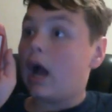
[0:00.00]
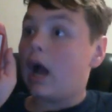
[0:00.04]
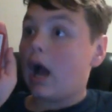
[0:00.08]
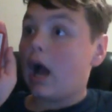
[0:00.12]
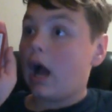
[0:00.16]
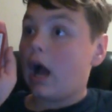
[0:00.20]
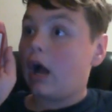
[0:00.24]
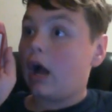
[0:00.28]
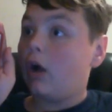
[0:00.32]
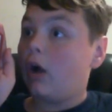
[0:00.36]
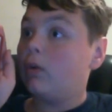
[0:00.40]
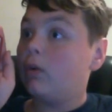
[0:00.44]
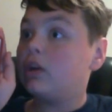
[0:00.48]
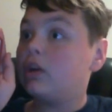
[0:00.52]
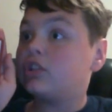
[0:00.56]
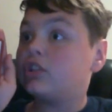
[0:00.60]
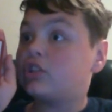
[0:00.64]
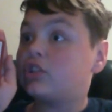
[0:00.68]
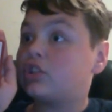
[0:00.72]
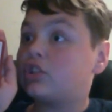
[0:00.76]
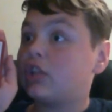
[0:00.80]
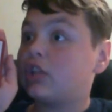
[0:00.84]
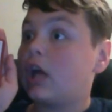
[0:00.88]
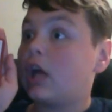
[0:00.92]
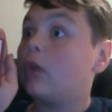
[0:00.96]
I wish
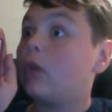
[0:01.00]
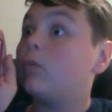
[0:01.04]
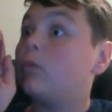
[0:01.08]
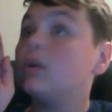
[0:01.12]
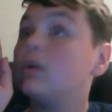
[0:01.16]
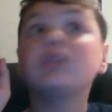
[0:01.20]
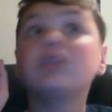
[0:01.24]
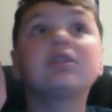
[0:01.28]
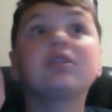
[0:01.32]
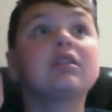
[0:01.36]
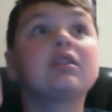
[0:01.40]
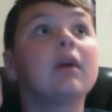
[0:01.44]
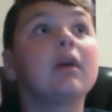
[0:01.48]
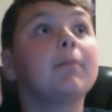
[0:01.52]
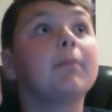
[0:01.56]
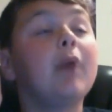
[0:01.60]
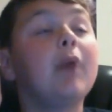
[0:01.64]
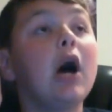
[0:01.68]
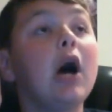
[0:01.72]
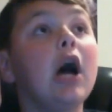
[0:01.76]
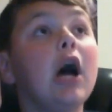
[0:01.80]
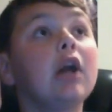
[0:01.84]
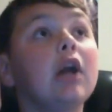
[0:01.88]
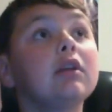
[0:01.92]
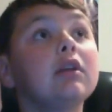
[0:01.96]

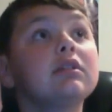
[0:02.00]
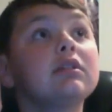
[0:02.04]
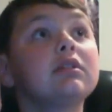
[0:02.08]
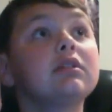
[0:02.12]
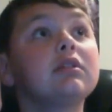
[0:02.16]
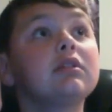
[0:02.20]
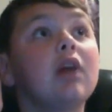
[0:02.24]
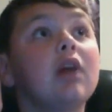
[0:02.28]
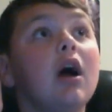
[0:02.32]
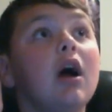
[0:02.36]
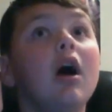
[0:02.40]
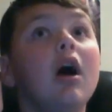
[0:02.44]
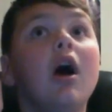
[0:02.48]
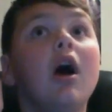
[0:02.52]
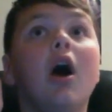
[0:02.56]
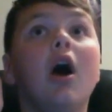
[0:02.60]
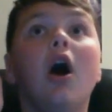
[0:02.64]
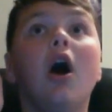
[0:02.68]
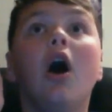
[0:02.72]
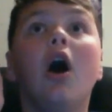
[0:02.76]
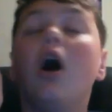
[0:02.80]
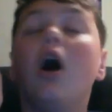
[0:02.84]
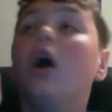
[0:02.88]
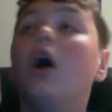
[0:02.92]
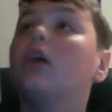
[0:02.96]
upon a star
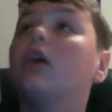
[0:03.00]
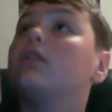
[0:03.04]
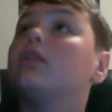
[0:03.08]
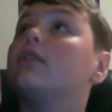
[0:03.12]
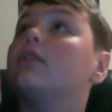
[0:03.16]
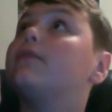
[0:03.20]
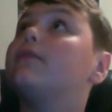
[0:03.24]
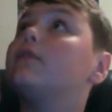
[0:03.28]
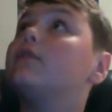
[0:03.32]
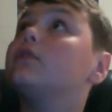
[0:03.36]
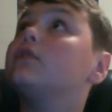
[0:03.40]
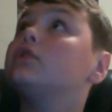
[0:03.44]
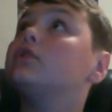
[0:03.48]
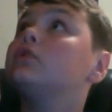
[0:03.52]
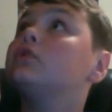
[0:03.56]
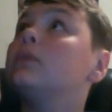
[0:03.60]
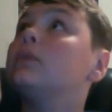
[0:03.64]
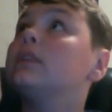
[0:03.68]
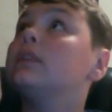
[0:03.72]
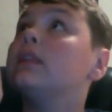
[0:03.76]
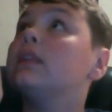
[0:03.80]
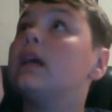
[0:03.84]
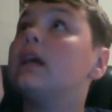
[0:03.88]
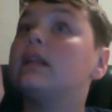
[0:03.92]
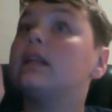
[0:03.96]
on the first
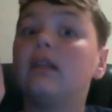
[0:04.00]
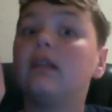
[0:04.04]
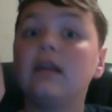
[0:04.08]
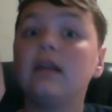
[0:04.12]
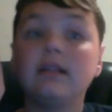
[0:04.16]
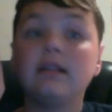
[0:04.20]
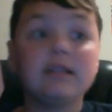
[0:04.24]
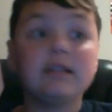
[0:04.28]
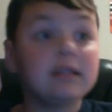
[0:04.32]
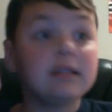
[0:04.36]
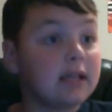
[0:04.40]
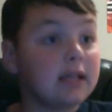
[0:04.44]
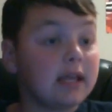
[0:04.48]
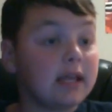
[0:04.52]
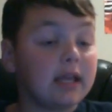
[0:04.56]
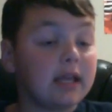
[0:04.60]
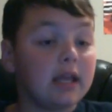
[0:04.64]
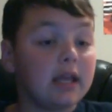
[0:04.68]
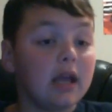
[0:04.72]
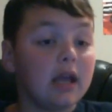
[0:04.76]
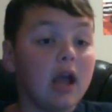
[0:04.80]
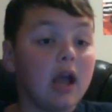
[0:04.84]
one that I see.